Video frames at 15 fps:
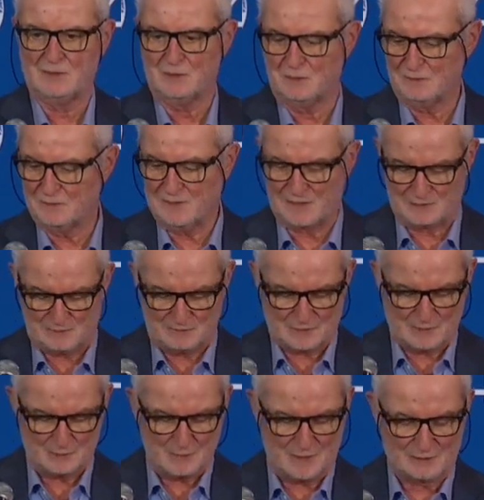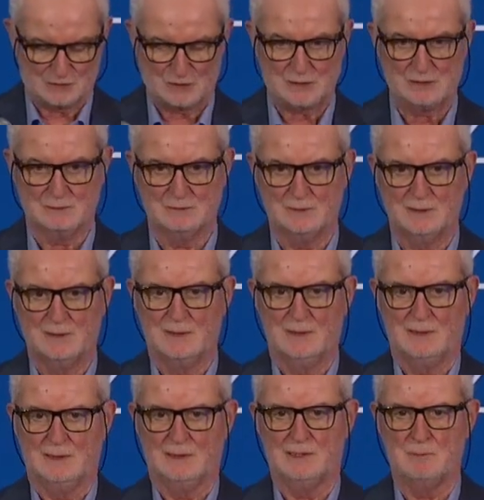you. Thank you very much.
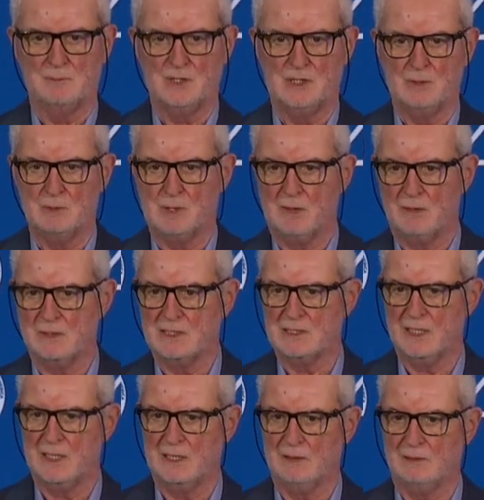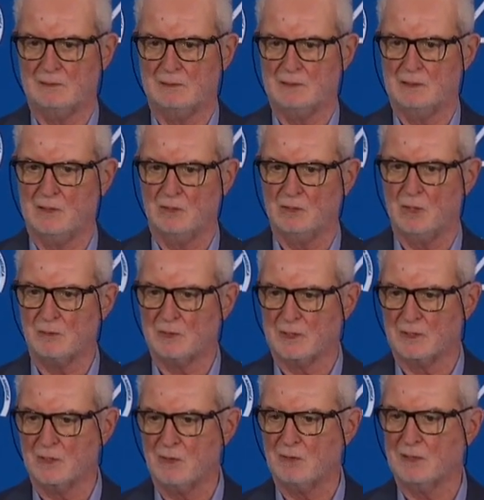At the museum, we always say, you don't know where you're
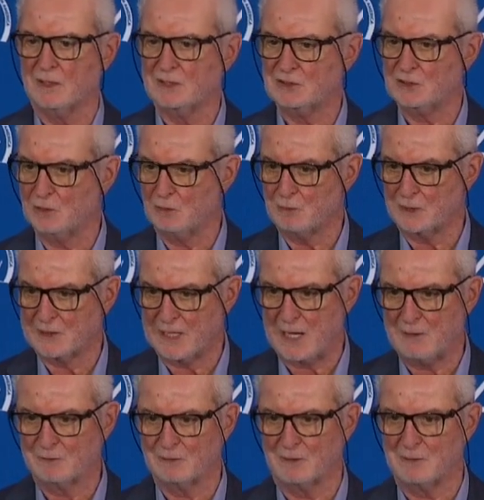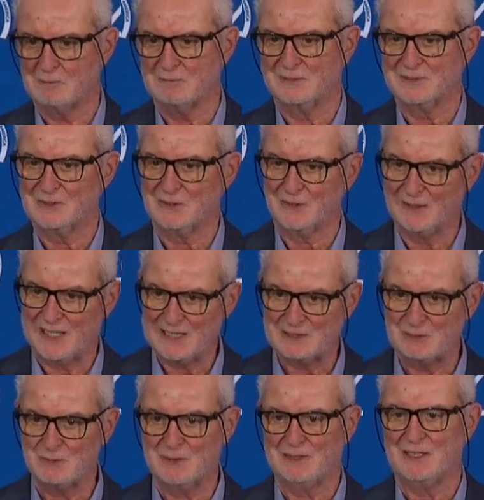going unless you know where you came from. So
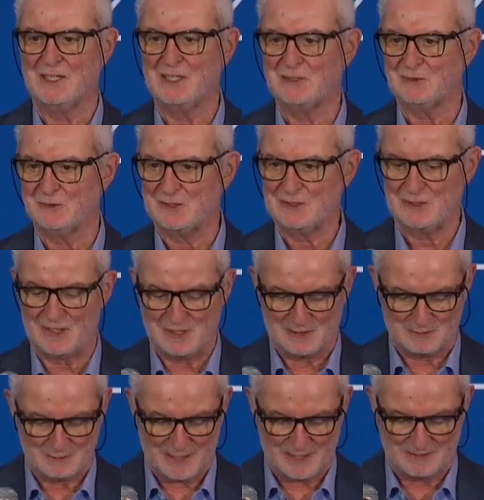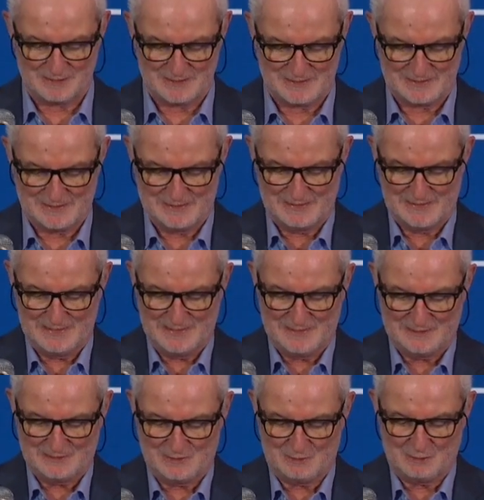that's what the history is all about.
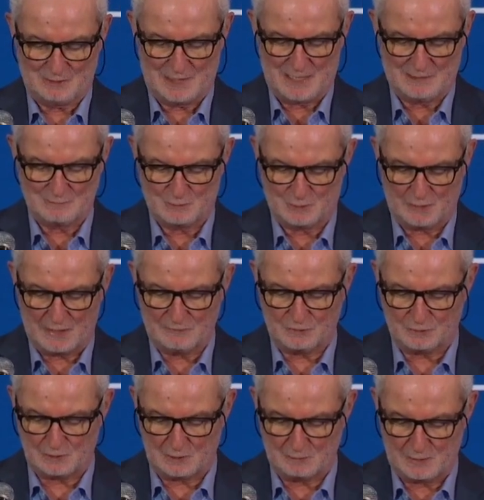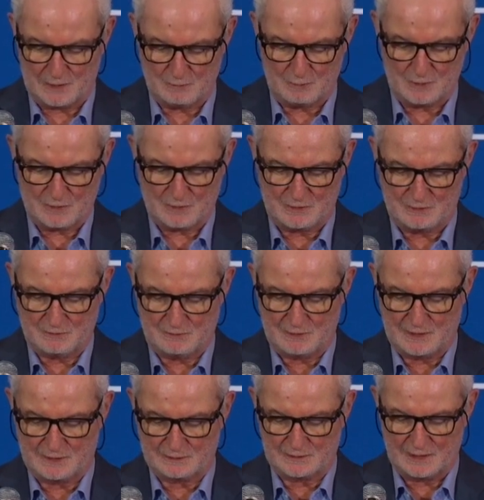So I'm grateful to be with you
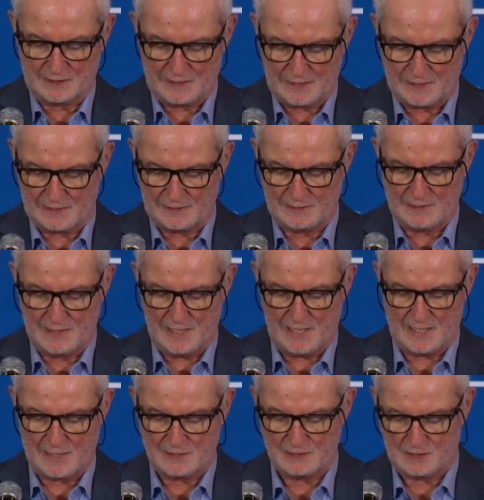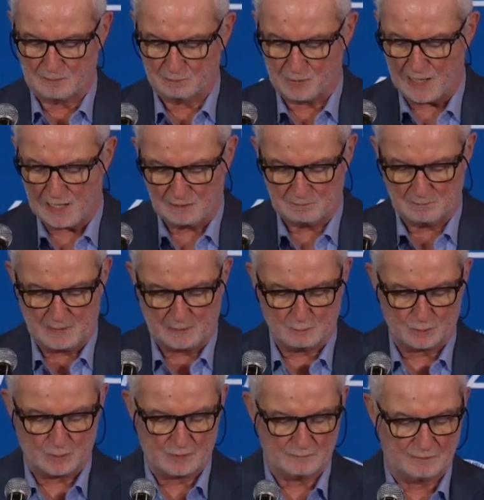here today as a proud
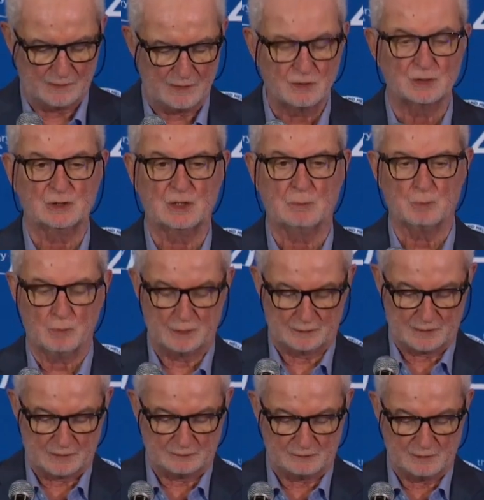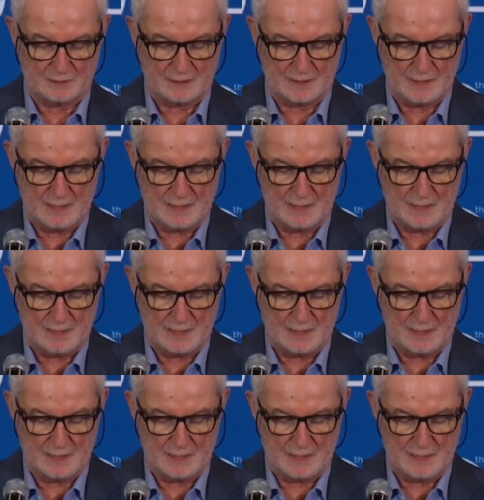member of Leadership one hundred